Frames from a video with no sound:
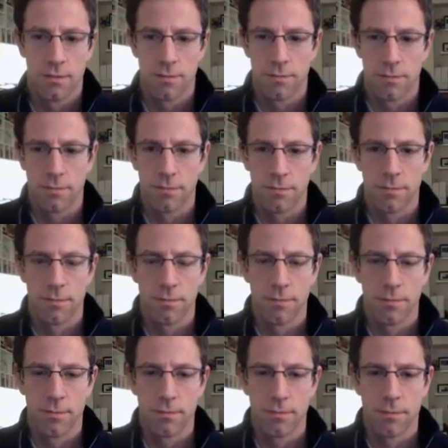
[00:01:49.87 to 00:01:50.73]

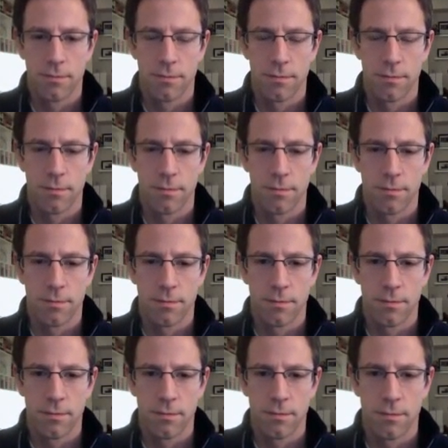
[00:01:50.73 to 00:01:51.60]

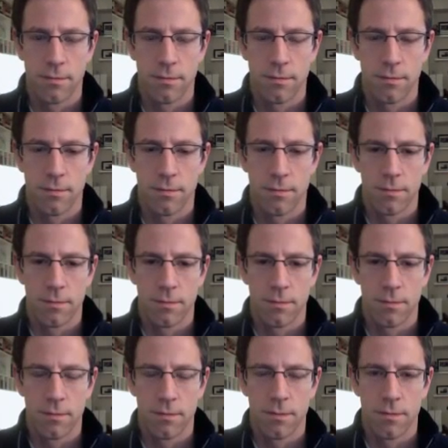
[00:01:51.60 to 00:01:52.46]

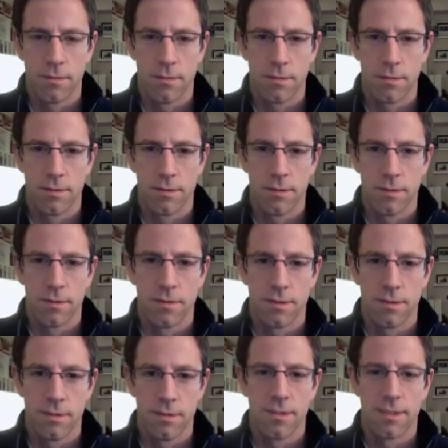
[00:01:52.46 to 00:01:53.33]

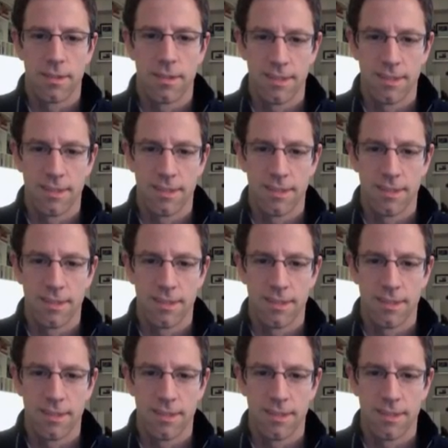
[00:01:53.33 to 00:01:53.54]
(not speaking)